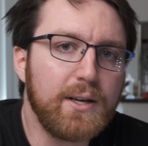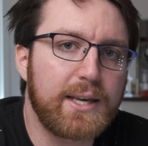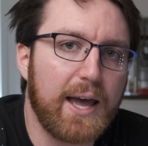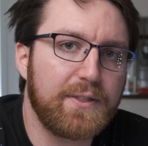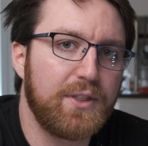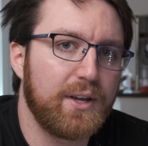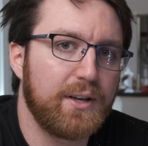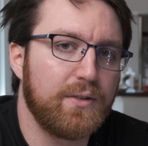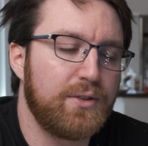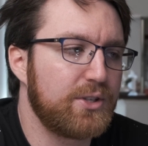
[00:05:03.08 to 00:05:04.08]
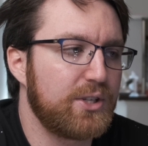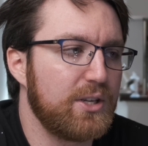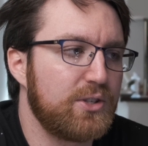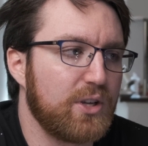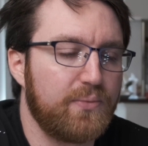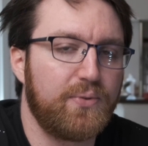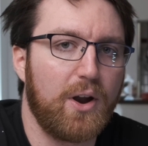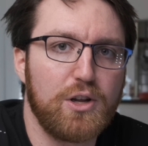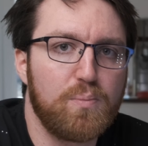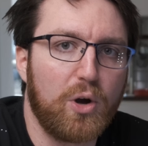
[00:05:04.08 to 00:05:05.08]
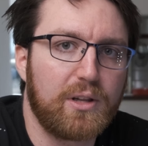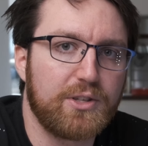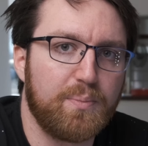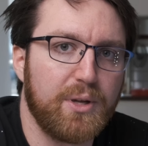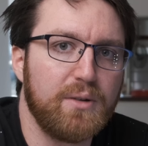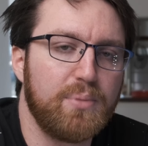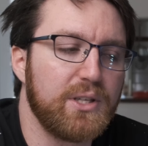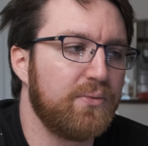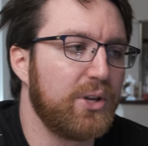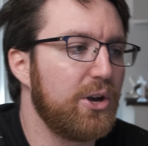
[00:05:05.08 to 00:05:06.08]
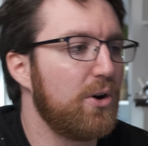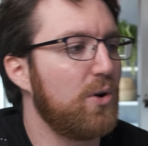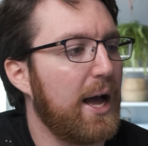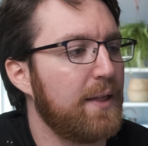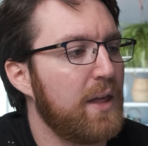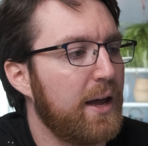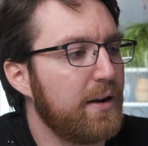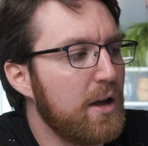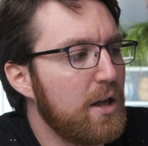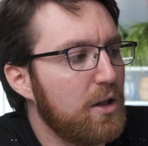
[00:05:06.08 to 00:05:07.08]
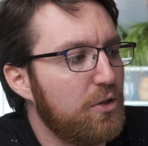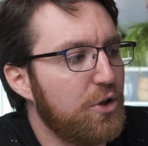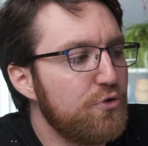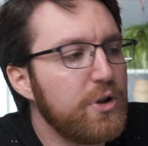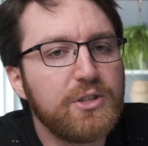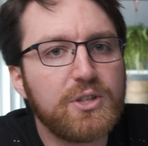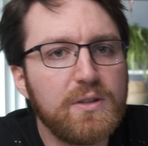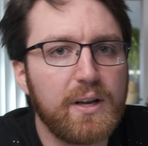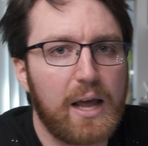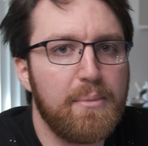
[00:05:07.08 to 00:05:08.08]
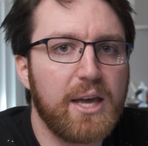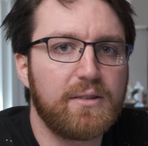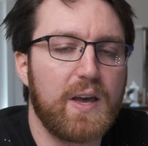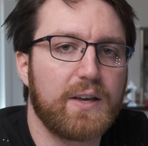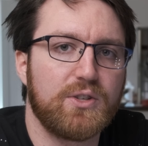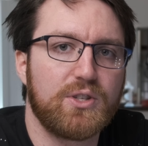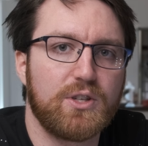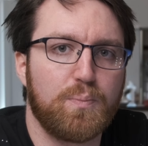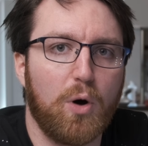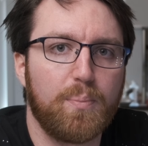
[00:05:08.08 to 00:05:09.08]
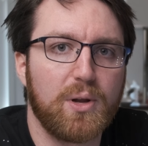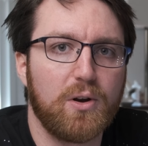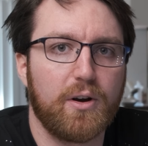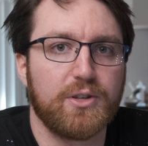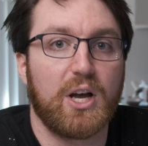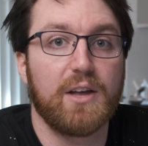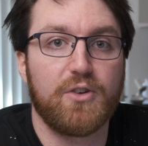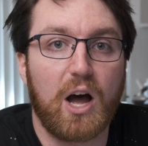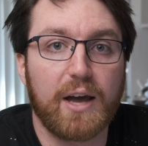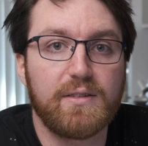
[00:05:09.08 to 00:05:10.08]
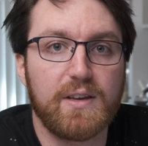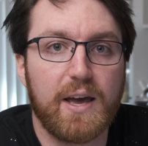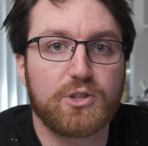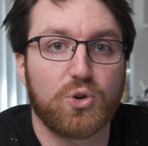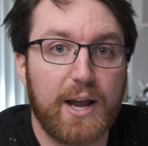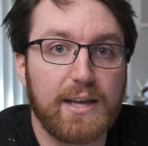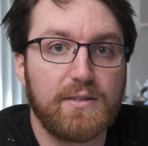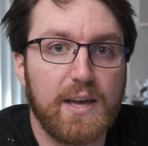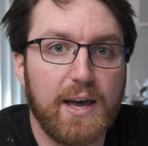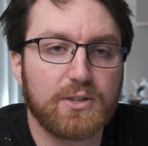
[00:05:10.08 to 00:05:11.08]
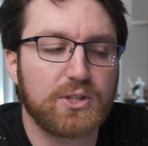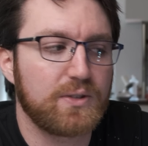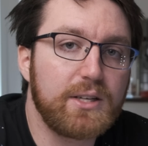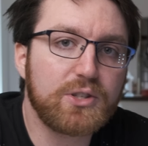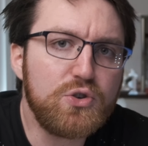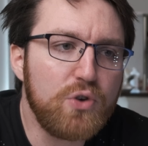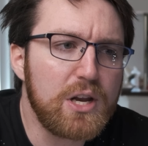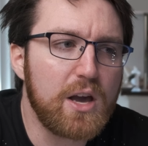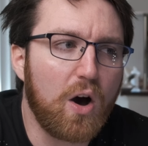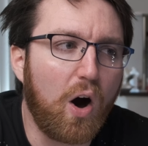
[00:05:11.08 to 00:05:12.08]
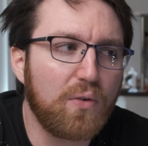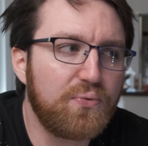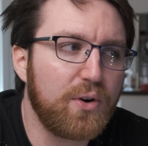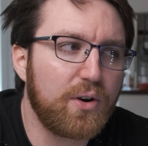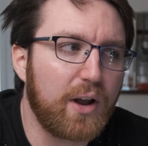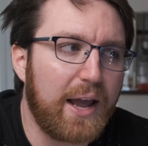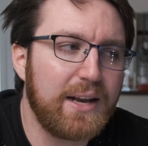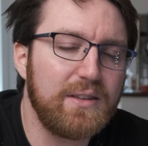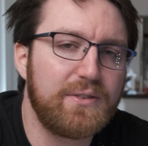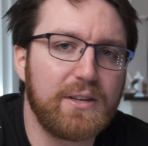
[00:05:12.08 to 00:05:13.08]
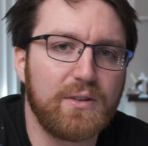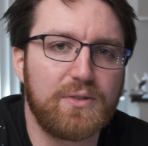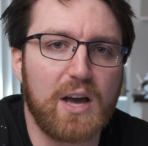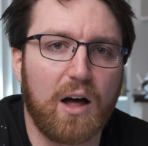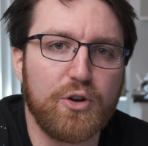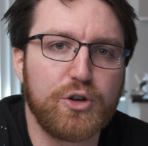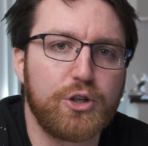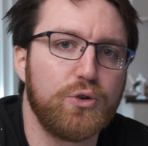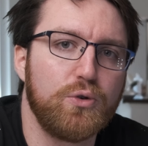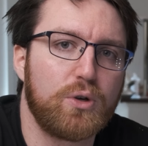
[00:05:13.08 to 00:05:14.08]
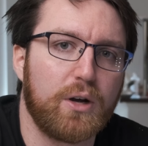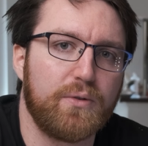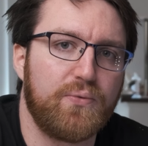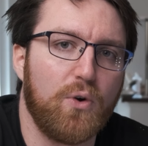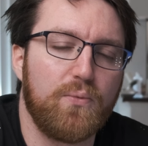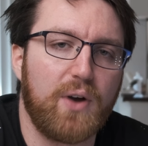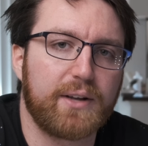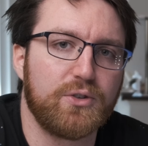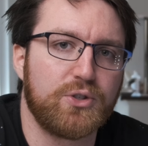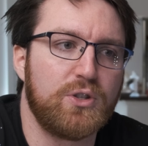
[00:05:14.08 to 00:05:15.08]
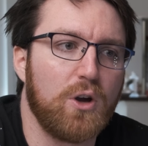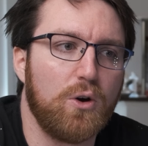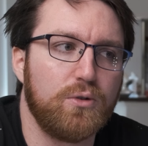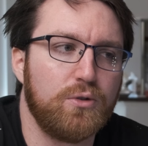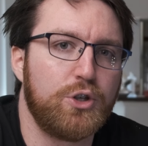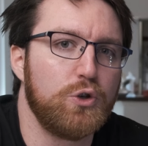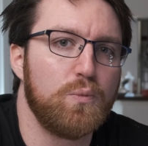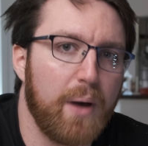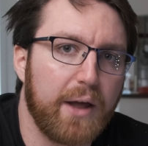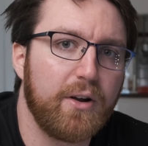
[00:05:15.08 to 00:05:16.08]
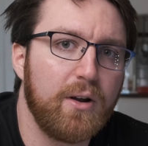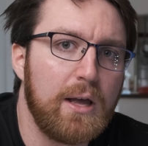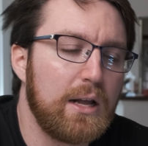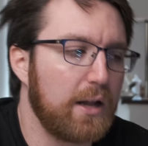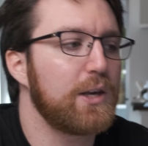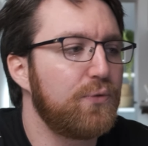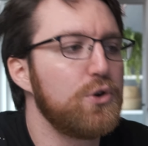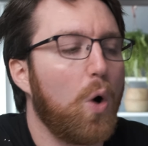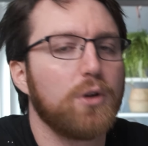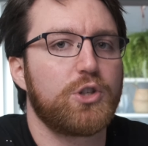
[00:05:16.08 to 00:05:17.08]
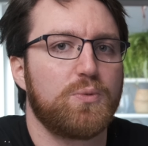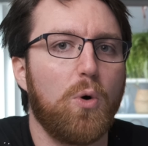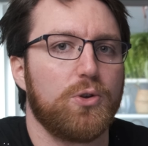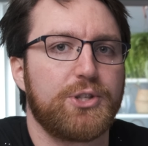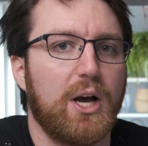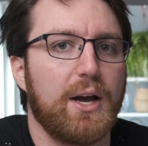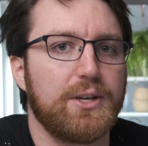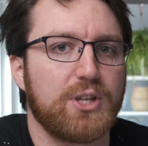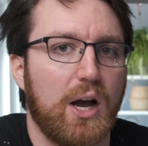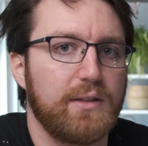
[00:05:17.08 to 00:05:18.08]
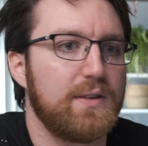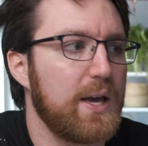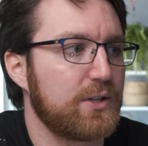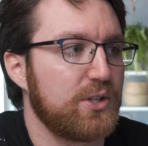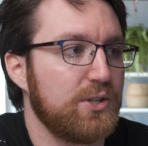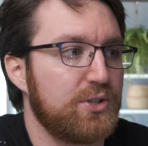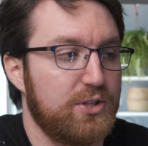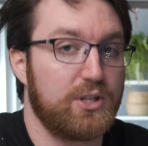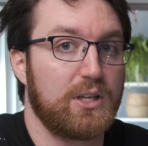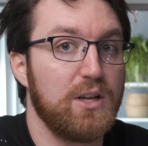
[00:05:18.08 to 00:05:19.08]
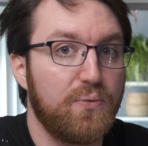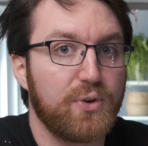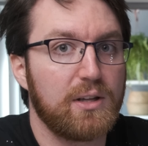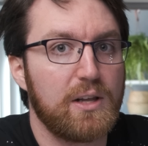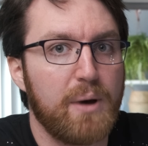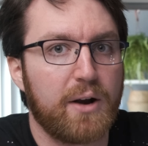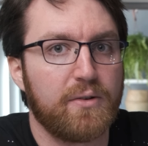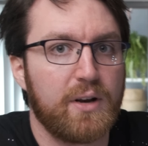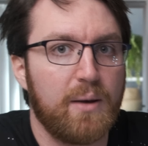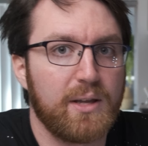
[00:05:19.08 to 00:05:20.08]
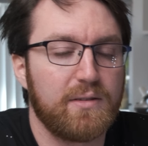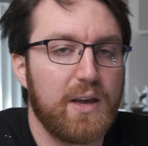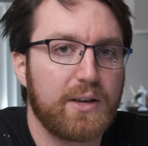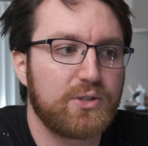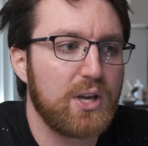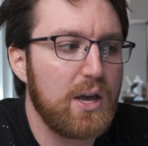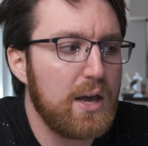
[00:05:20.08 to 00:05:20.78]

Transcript: of get that this is a fairly pointless opinion piece video, and that the reason that Matx isn't as popular as either ITX or ATX, it doesn't really offer anything that the other two kind of form factors don't do better. Like, if you want small size, ITX is significantly better than Matx.